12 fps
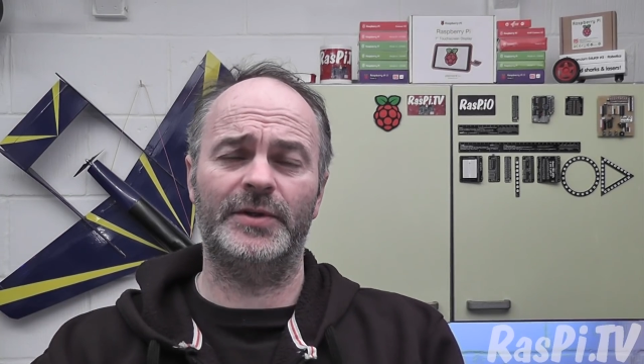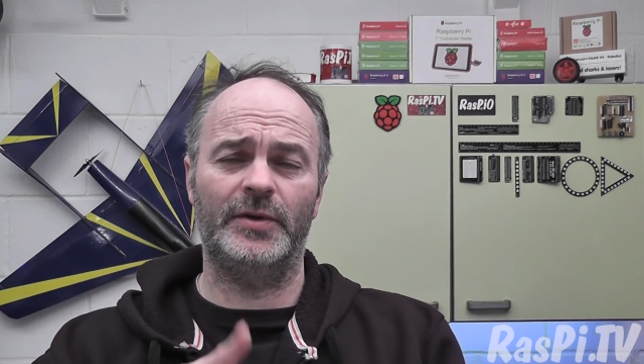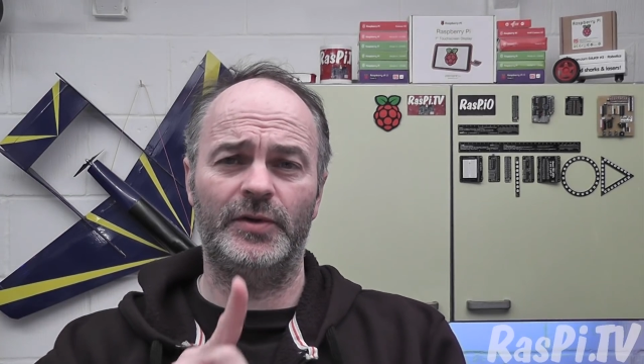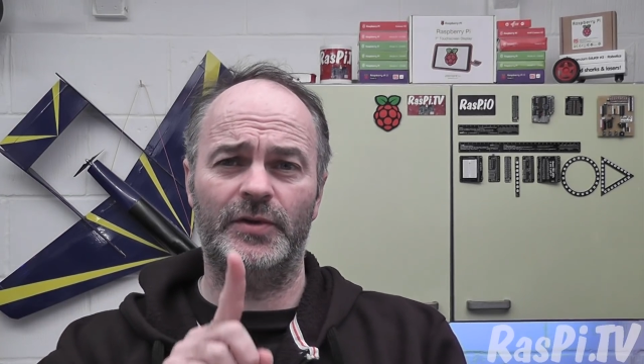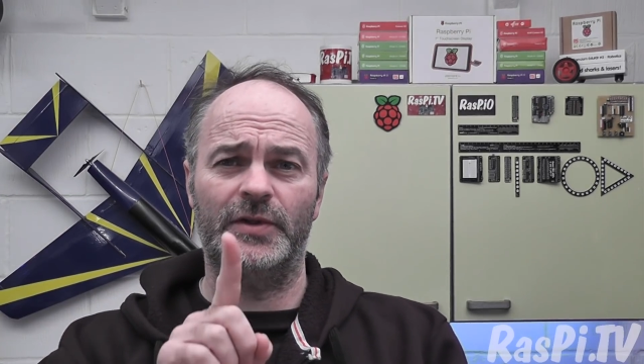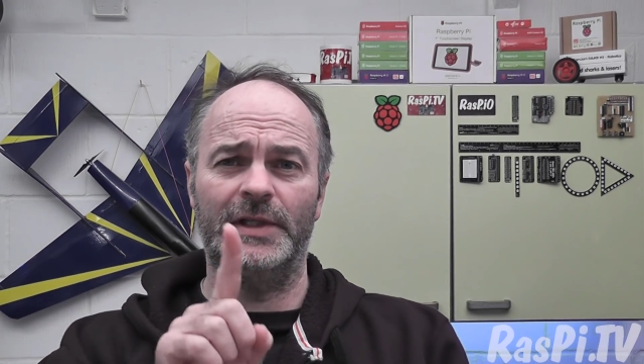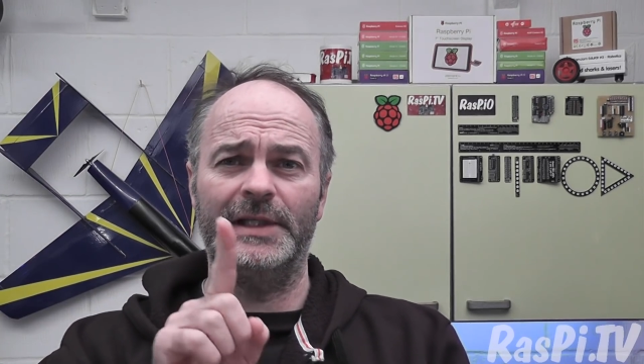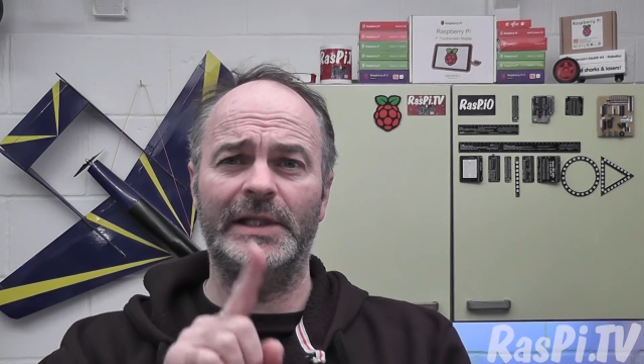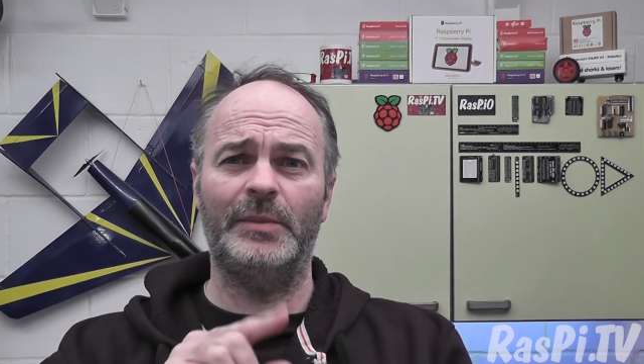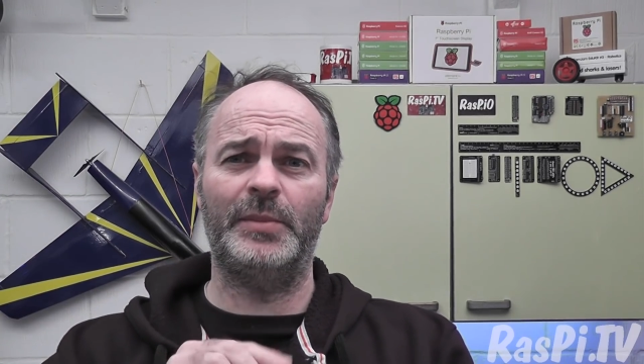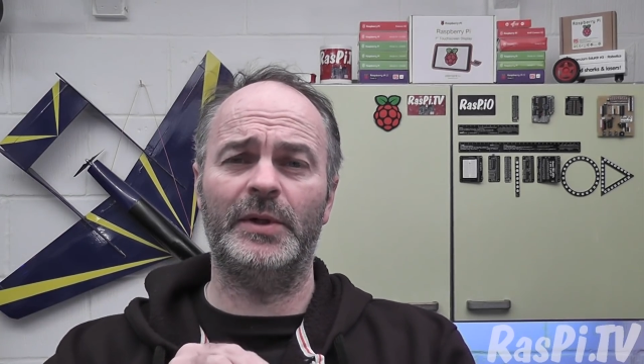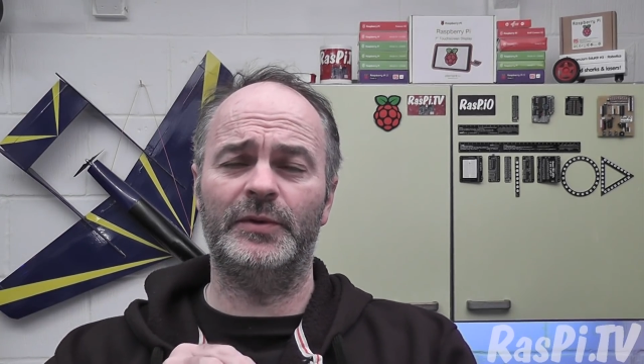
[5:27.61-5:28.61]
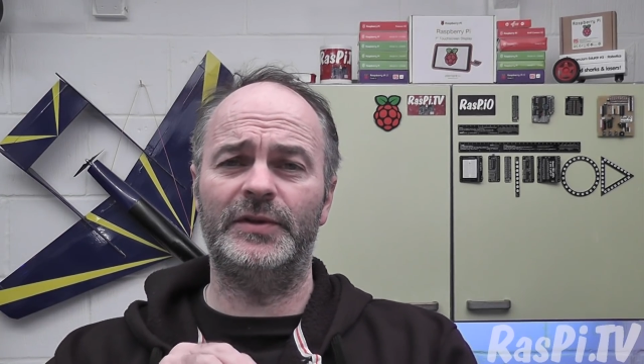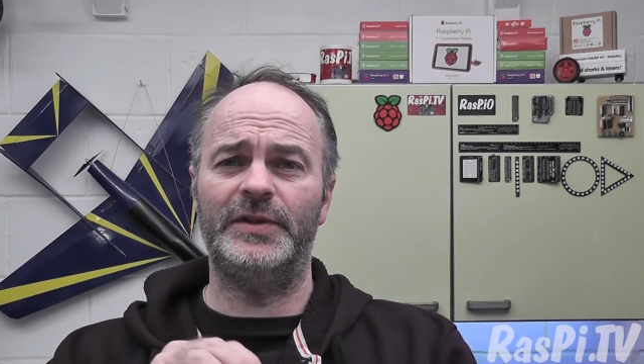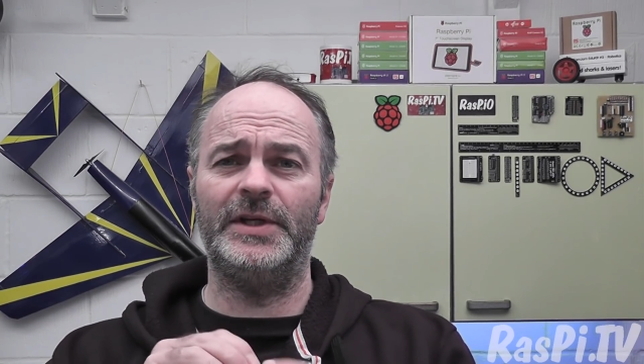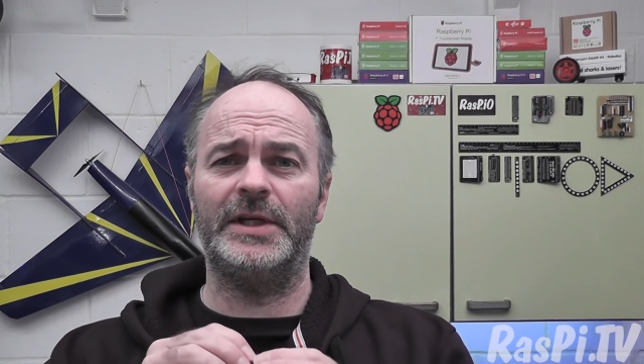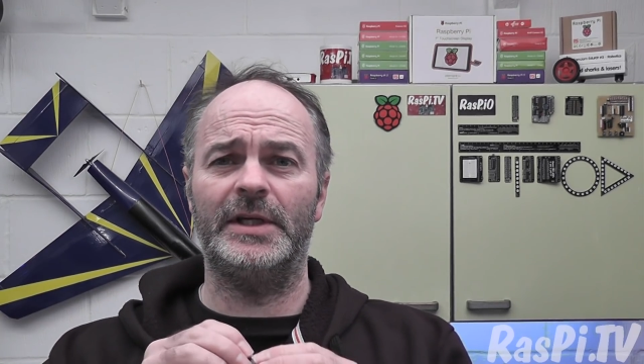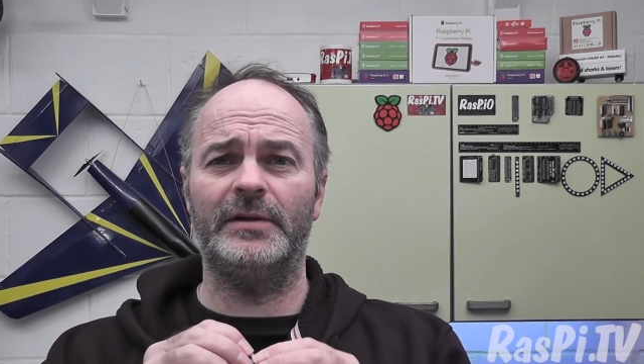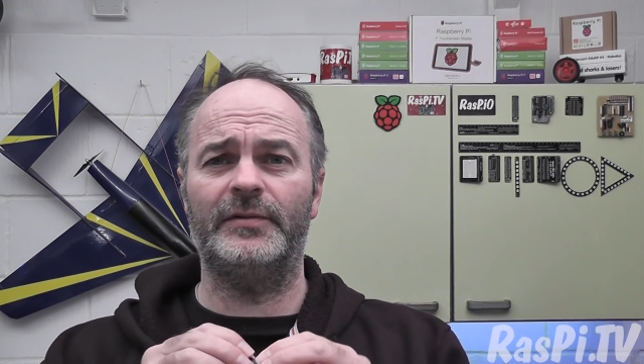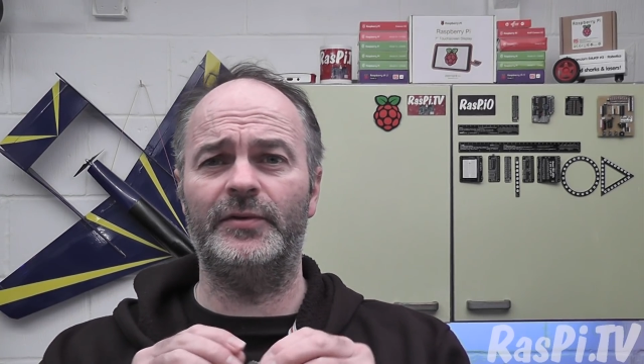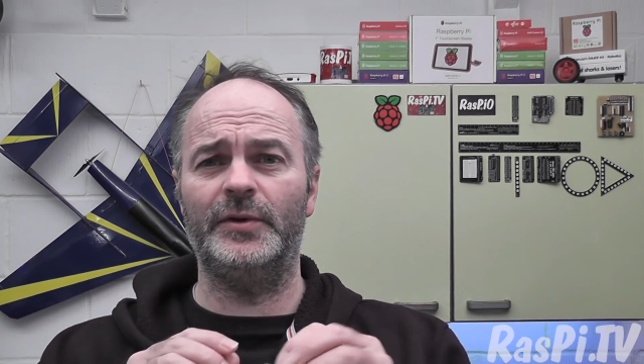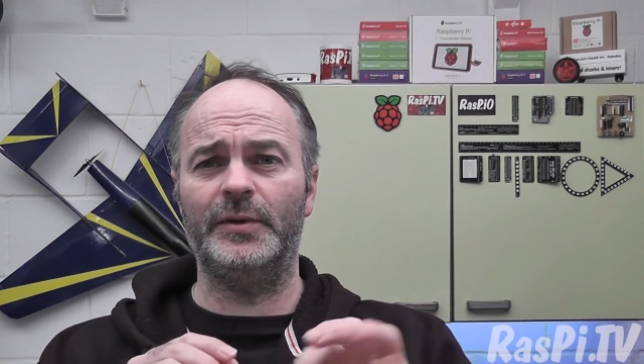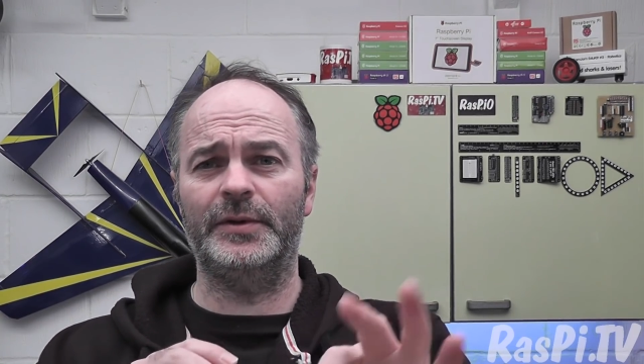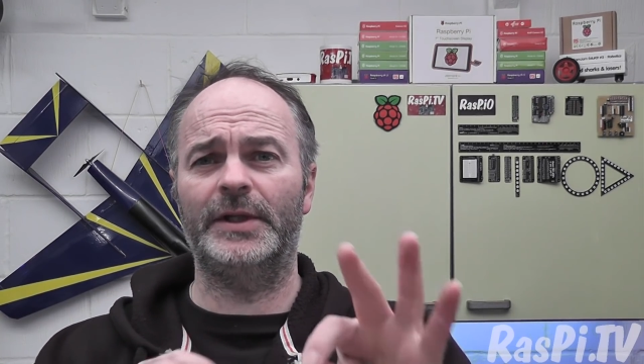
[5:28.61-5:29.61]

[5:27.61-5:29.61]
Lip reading: so just a little bit was sticking through,